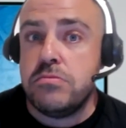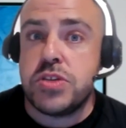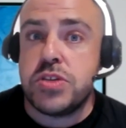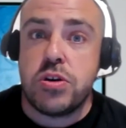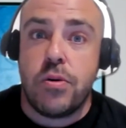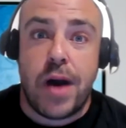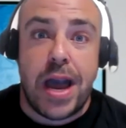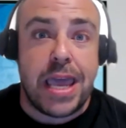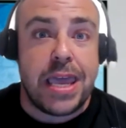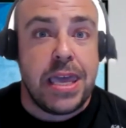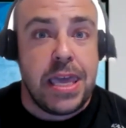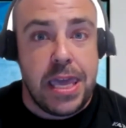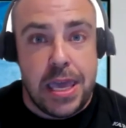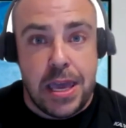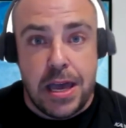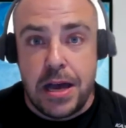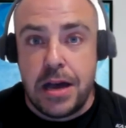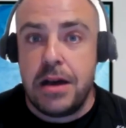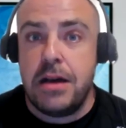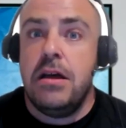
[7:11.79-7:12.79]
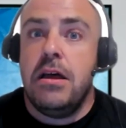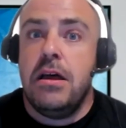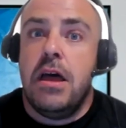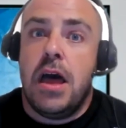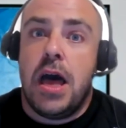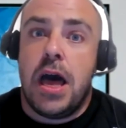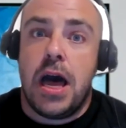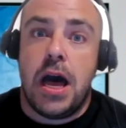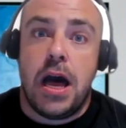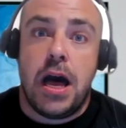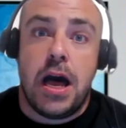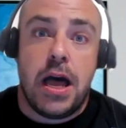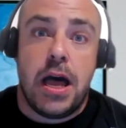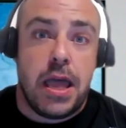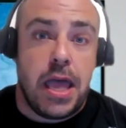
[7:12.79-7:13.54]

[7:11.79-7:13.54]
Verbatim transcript: So IKEA uh,